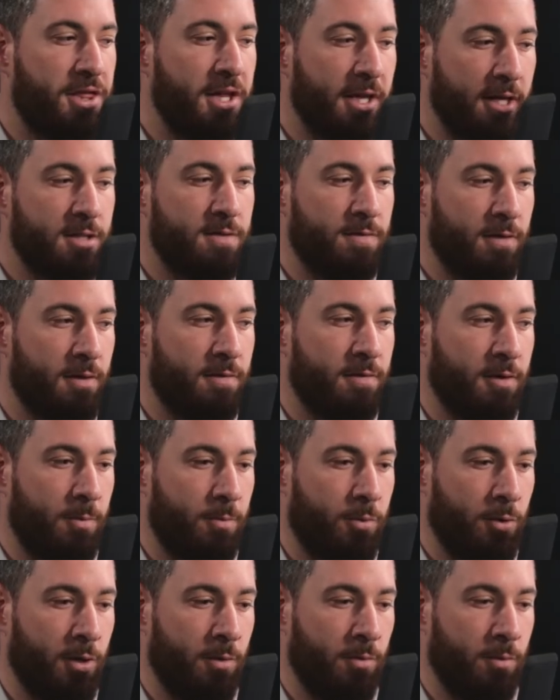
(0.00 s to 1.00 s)
I think it's very, very
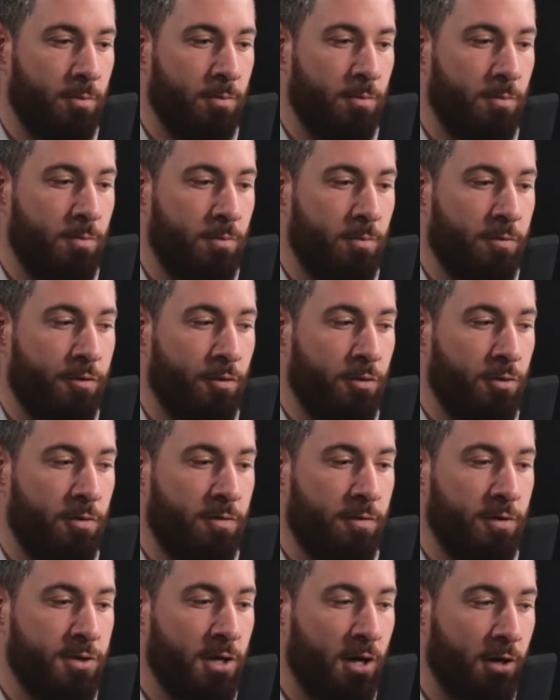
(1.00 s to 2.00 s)
important for
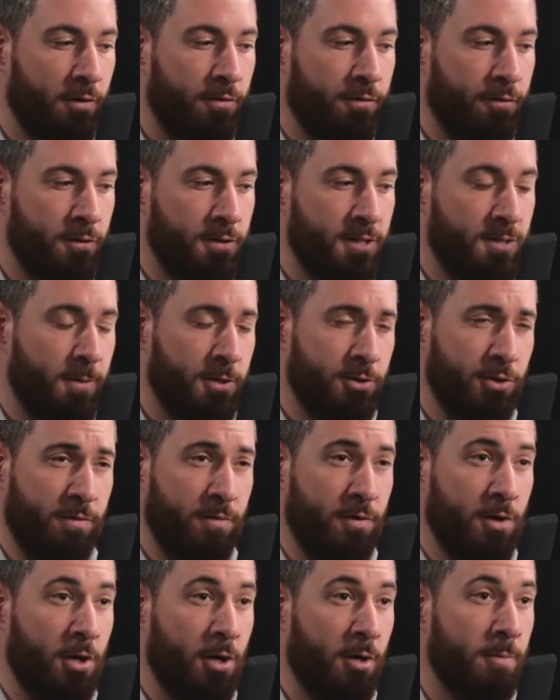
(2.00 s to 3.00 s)
photographers, especially
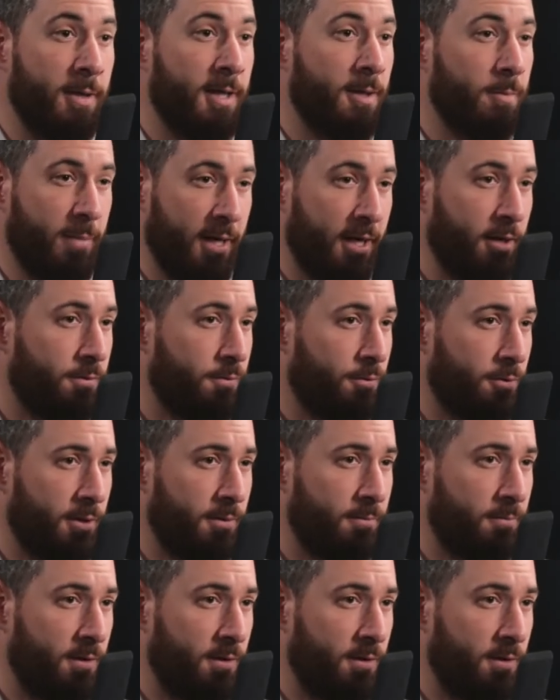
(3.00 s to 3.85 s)
if you're not being paid for it,